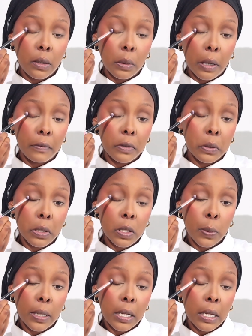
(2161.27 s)
You don't have to do
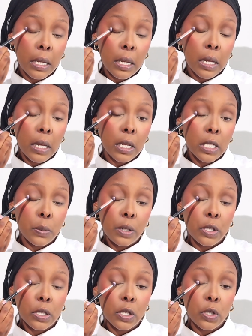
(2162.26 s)
this one. It's
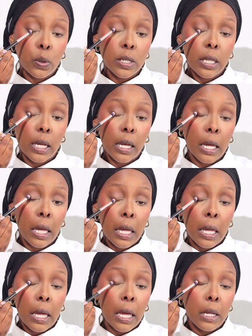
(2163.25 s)
really just a choice thing.
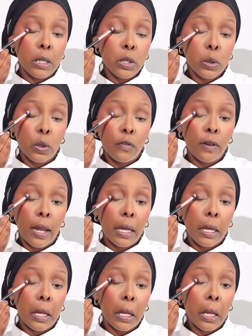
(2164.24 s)
And sort of
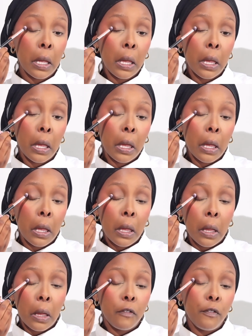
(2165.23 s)
like
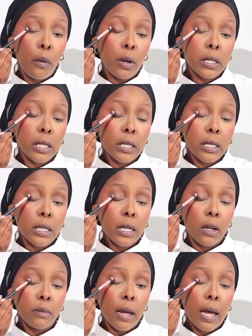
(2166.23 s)
focus it
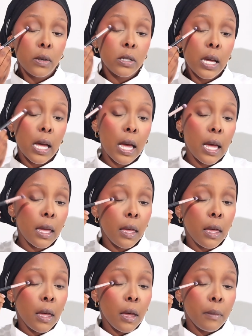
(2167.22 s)
on my outer eye,
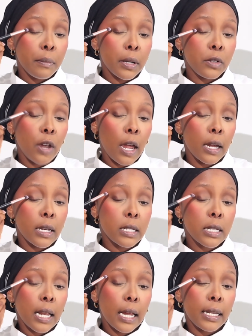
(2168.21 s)
but drawing it
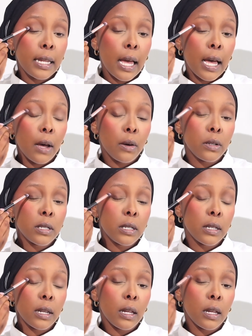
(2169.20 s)
slightly out,